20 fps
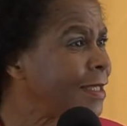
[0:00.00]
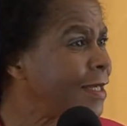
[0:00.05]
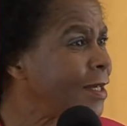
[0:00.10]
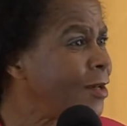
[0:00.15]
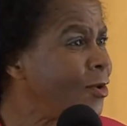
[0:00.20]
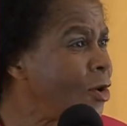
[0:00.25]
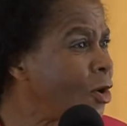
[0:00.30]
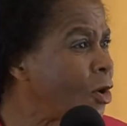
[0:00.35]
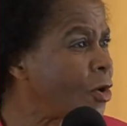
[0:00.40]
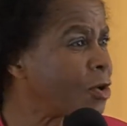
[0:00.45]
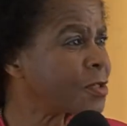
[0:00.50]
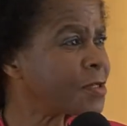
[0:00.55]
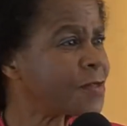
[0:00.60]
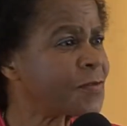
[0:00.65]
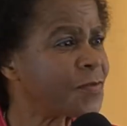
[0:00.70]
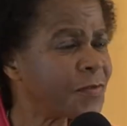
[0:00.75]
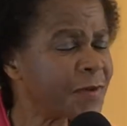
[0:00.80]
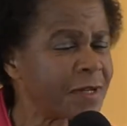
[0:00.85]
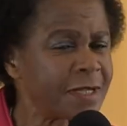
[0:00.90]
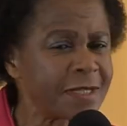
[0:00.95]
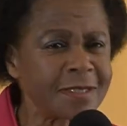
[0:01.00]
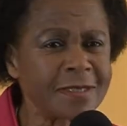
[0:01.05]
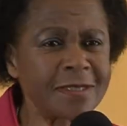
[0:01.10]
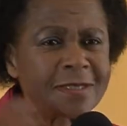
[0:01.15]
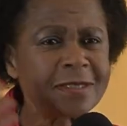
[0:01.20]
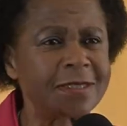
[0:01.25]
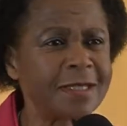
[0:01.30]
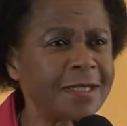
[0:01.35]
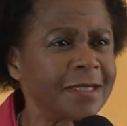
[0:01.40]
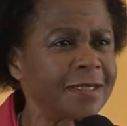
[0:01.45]
lost
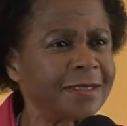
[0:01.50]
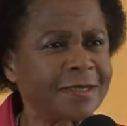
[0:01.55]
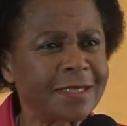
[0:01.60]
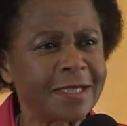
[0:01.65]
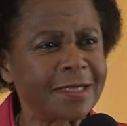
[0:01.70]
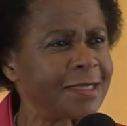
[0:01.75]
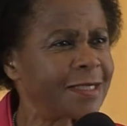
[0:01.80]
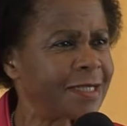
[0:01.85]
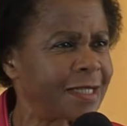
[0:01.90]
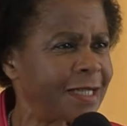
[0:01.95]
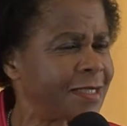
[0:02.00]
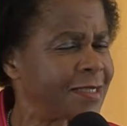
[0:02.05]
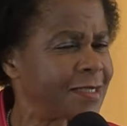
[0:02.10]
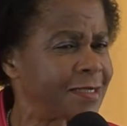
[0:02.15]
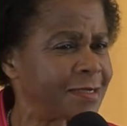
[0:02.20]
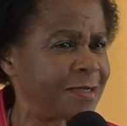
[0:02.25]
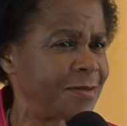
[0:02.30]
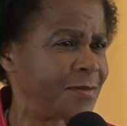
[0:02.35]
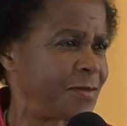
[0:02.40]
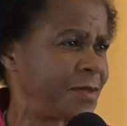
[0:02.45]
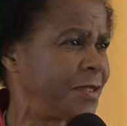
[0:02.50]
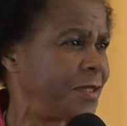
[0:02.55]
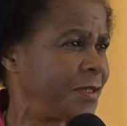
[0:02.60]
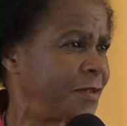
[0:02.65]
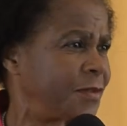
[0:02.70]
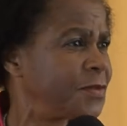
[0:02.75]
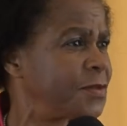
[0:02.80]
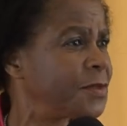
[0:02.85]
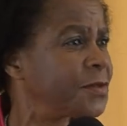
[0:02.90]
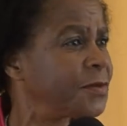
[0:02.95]
friends and dedicated
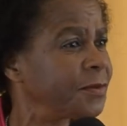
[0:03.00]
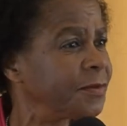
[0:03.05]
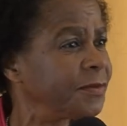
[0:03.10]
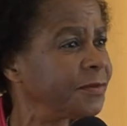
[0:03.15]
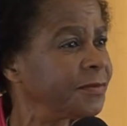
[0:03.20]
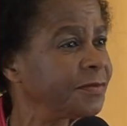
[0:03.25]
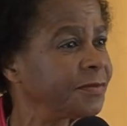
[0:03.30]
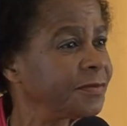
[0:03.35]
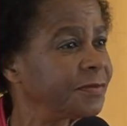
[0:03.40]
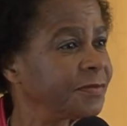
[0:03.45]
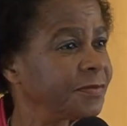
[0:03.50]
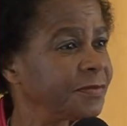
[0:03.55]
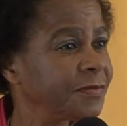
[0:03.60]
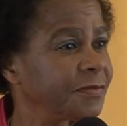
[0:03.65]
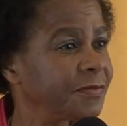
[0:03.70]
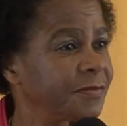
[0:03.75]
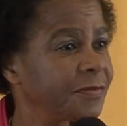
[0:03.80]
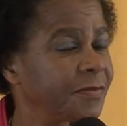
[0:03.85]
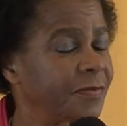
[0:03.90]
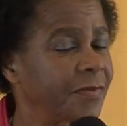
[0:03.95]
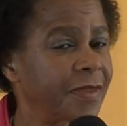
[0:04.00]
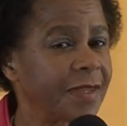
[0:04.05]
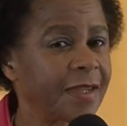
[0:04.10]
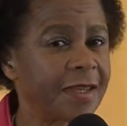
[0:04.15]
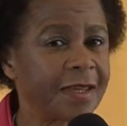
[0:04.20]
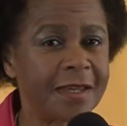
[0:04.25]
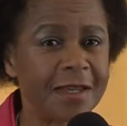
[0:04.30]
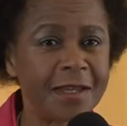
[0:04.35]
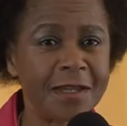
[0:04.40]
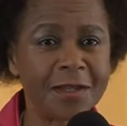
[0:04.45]
themselves to?
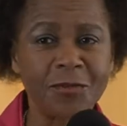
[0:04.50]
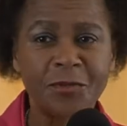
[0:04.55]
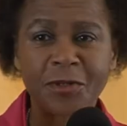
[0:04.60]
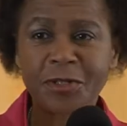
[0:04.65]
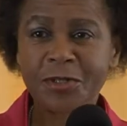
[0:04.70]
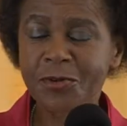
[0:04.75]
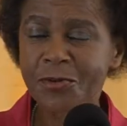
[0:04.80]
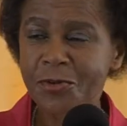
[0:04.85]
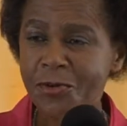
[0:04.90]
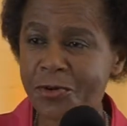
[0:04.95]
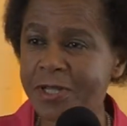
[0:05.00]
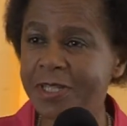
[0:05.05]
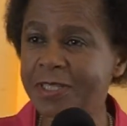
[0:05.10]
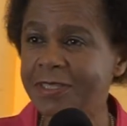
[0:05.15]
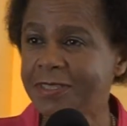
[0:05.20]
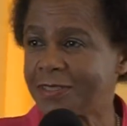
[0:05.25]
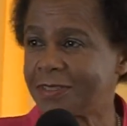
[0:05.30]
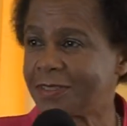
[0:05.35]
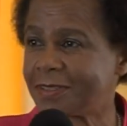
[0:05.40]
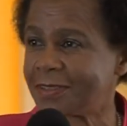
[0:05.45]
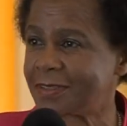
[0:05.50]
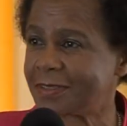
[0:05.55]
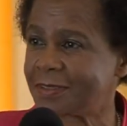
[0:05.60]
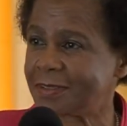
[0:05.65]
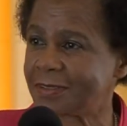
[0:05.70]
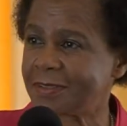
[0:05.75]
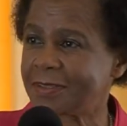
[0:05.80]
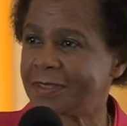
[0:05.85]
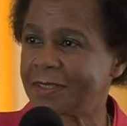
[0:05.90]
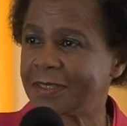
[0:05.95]
And when you look at it,
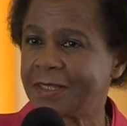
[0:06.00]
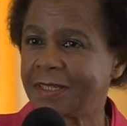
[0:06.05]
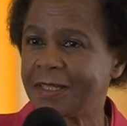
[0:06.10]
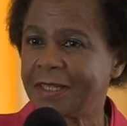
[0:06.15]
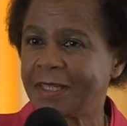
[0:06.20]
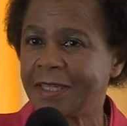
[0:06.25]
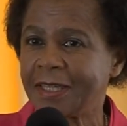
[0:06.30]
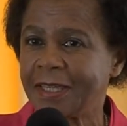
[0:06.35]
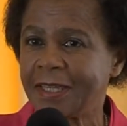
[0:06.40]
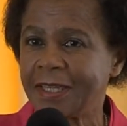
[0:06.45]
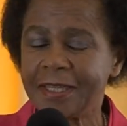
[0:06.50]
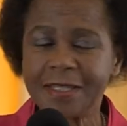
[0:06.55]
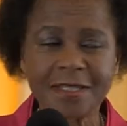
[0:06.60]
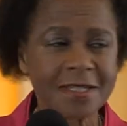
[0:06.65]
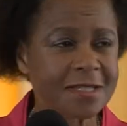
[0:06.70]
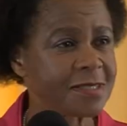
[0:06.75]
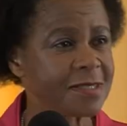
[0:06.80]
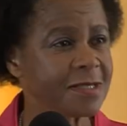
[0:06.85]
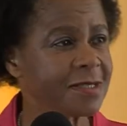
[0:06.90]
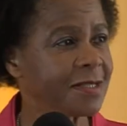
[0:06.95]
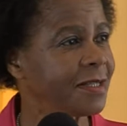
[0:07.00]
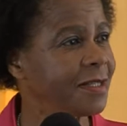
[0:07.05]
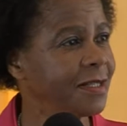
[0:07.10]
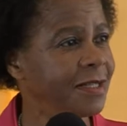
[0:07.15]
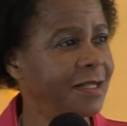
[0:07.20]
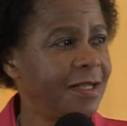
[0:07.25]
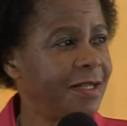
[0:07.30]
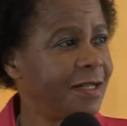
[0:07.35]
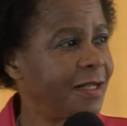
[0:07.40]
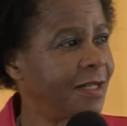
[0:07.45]
it isn't
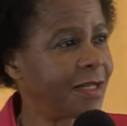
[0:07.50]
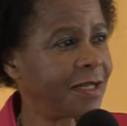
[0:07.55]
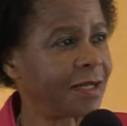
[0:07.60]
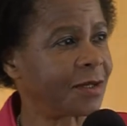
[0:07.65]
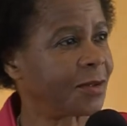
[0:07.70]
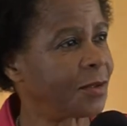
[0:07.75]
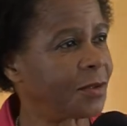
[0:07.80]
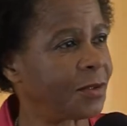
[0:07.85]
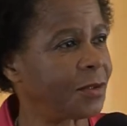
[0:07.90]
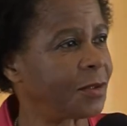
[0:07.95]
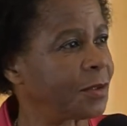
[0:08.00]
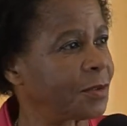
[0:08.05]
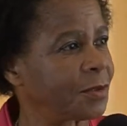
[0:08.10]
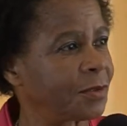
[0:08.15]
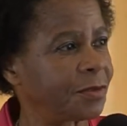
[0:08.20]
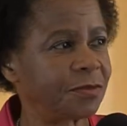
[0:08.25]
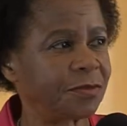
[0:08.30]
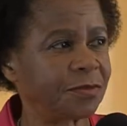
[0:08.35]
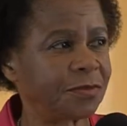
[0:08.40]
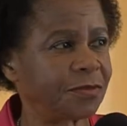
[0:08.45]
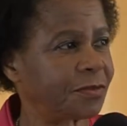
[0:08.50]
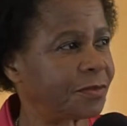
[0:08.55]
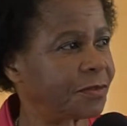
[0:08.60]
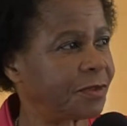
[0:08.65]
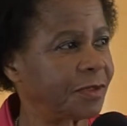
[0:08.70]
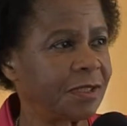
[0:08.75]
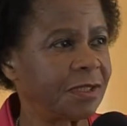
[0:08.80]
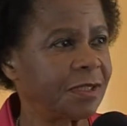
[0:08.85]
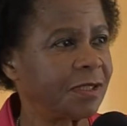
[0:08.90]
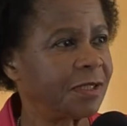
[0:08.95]
lack of
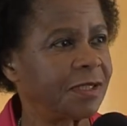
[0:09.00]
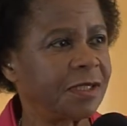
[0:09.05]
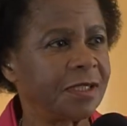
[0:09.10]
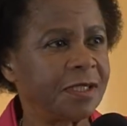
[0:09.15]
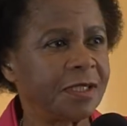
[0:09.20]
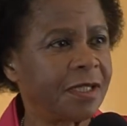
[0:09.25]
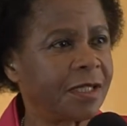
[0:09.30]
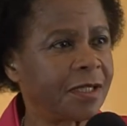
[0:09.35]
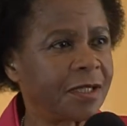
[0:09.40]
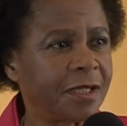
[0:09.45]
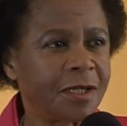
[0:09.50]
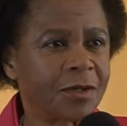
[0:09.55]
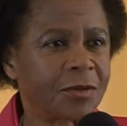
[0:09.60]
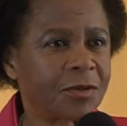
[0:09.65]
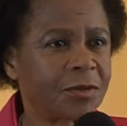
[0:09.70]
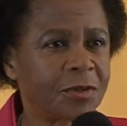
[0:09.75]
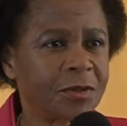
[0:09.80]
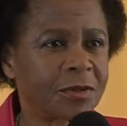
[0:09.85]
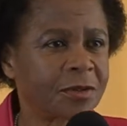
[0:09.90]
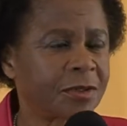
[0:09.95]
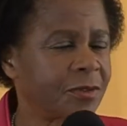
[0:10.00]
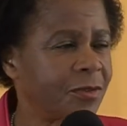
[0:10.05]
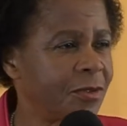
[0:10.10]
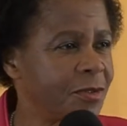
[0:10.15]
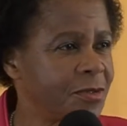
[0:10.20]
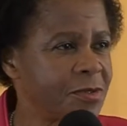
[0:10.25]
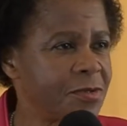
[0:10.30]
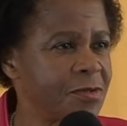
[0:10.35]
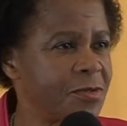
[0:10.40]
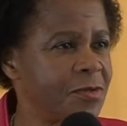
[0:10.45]
a
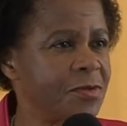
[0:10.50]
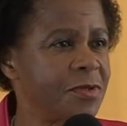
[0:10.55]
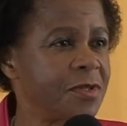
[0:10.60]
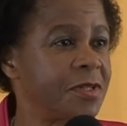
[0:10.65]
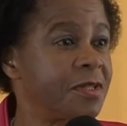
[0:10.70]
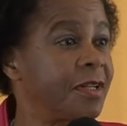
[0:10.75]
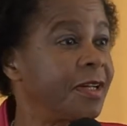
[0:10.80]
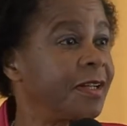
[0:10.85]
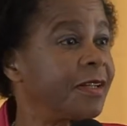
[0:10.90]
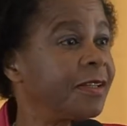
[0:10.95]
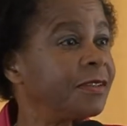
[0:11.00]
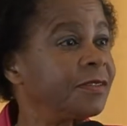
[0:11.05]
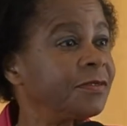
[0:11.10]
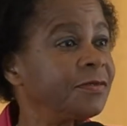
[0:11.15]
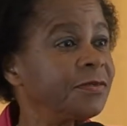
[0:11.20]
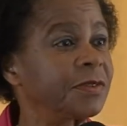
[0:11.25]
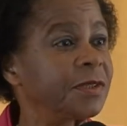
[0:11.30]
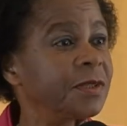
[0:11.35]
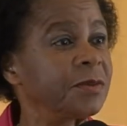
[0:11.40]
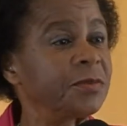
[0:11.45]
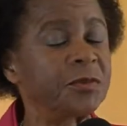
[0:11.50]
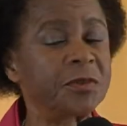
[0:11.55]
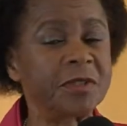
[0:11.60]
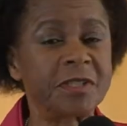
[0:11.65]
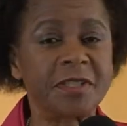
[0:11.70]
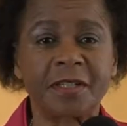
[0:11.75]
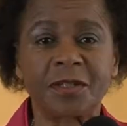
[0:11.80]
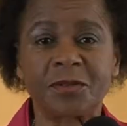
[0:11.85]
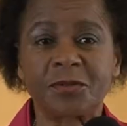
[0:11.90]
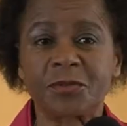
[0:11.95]
constitutional
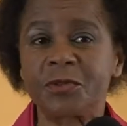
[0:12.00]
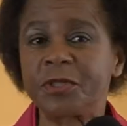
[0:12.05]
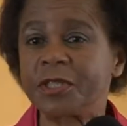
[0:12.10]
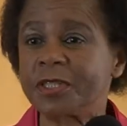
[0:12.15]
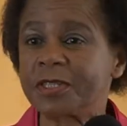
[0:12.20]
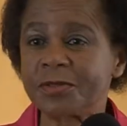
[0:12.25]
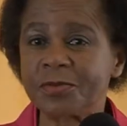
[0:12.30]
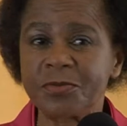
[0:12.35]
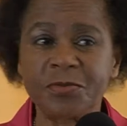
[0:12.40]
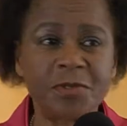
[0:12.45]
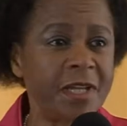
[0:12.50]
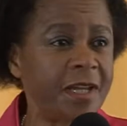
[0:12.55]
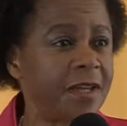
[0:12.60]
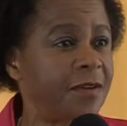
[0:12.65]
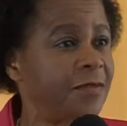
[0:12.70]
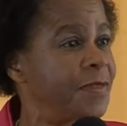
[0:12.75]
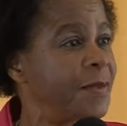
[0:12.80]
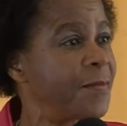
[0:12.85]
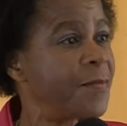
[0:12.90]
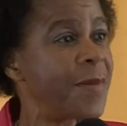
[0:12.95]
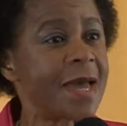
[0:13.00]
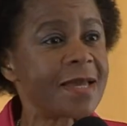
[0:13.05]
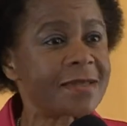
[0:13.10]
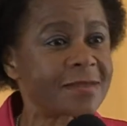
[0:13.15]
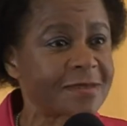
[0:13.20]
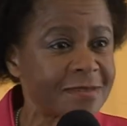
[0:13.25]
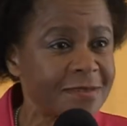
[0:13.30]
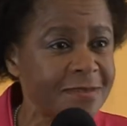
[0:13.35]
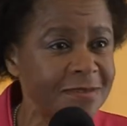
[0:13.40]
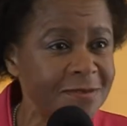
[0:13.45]
framework that works. We have the
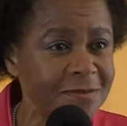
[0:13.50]
best.